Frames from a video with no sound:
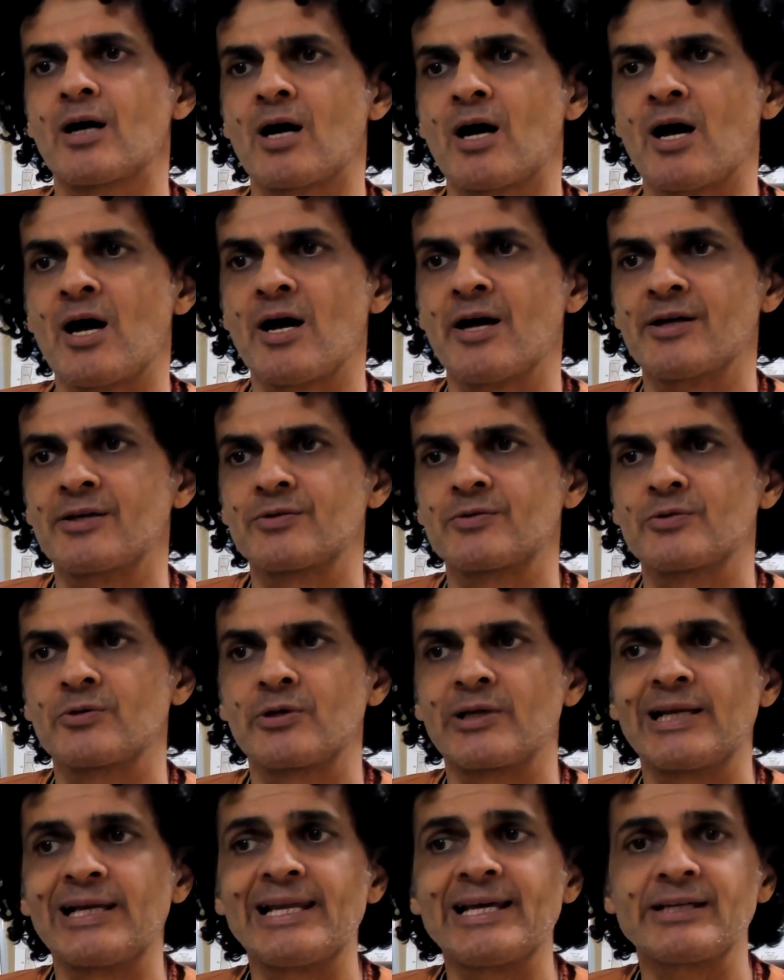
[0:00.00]

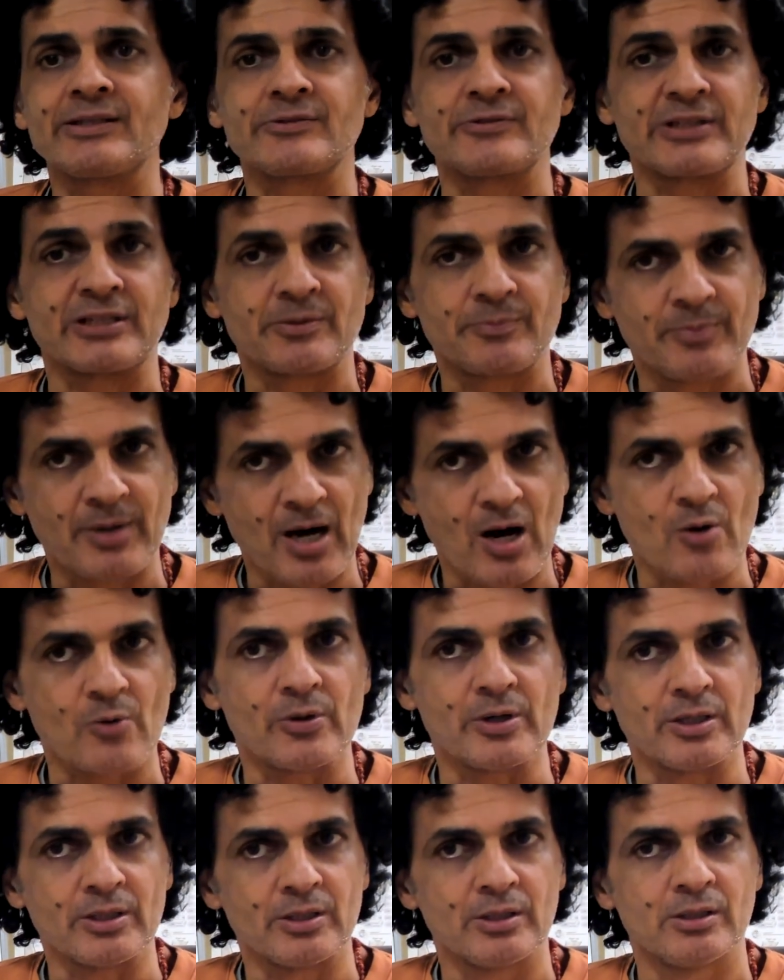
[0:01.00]
hydroelectric
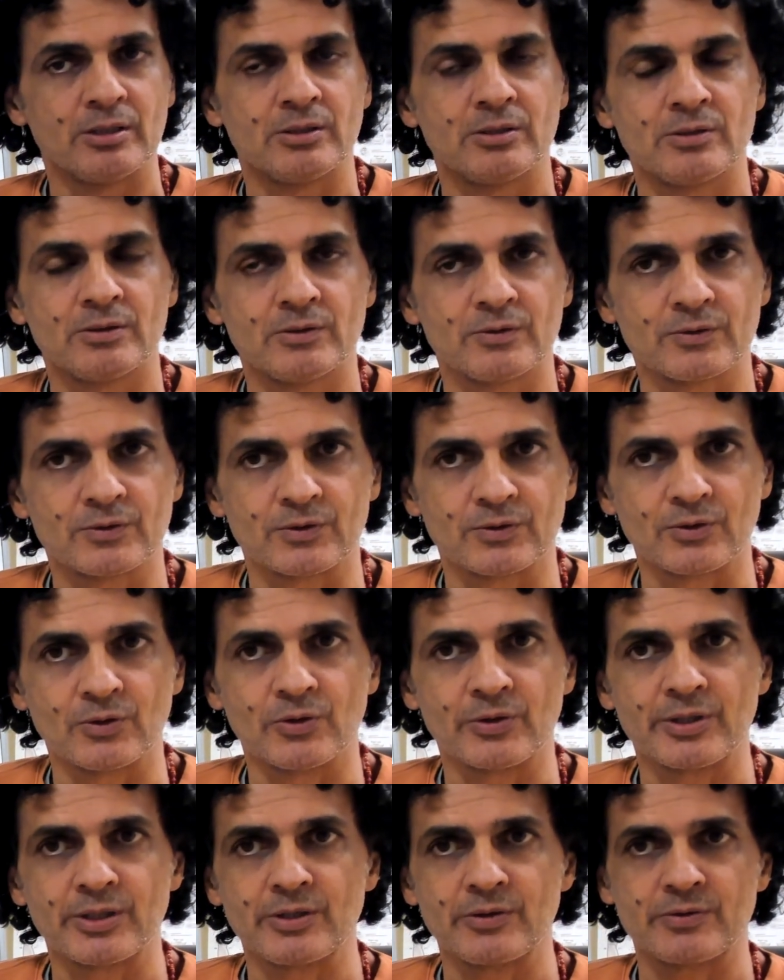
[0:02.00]
power. You know,
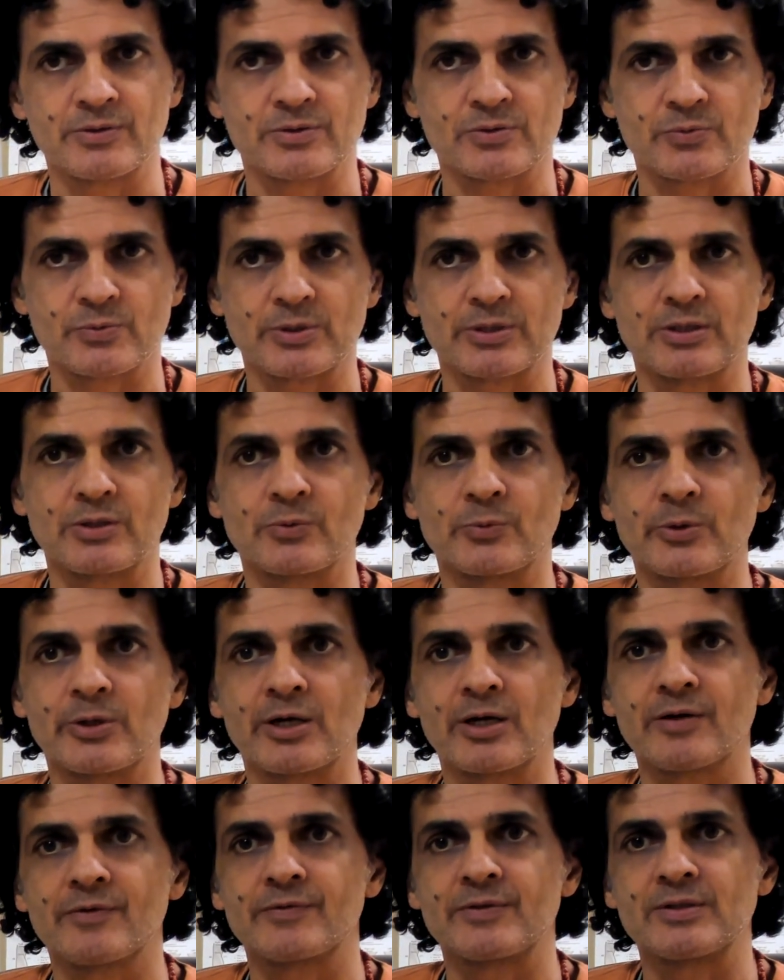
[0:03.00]
here in Sweden we
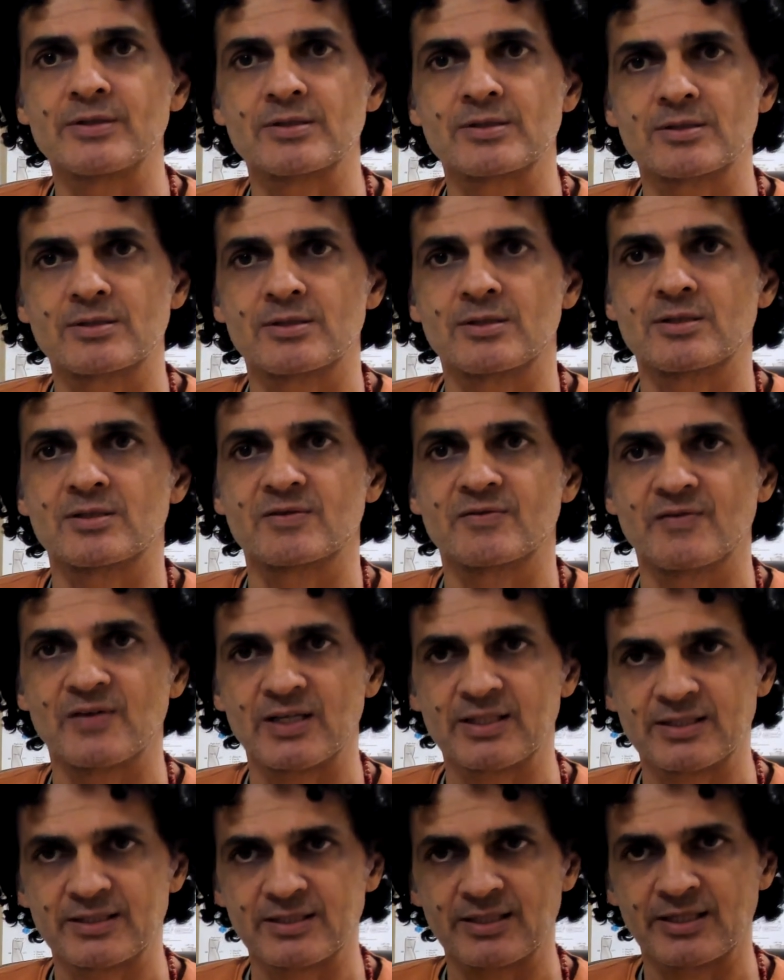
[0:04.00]
have this
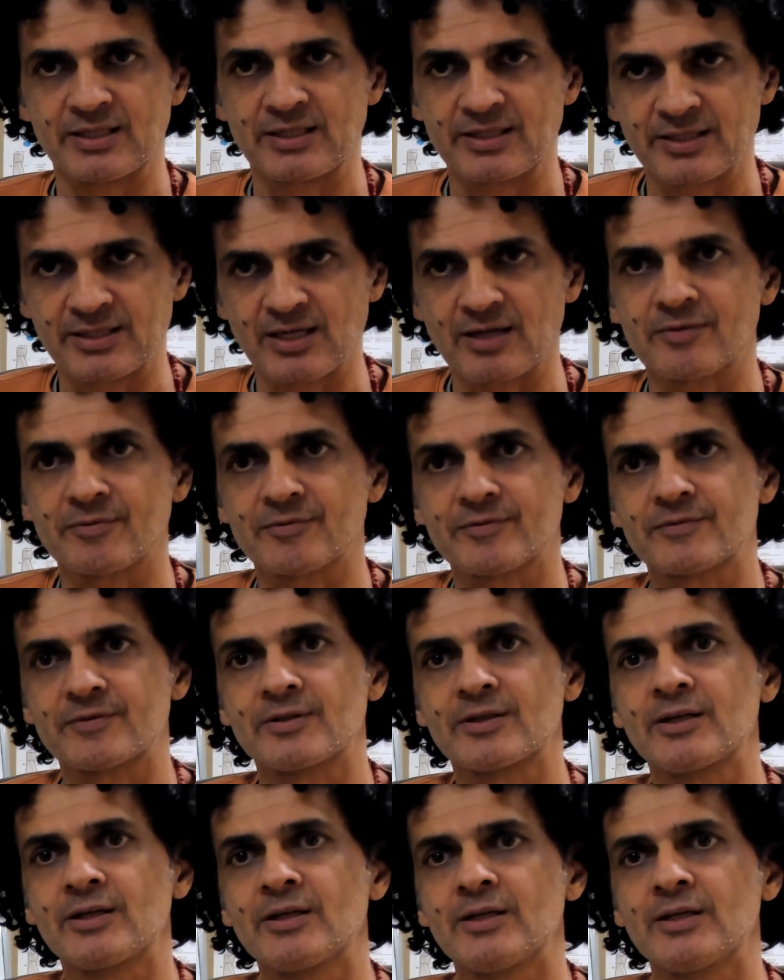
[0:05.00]
vattenkraft.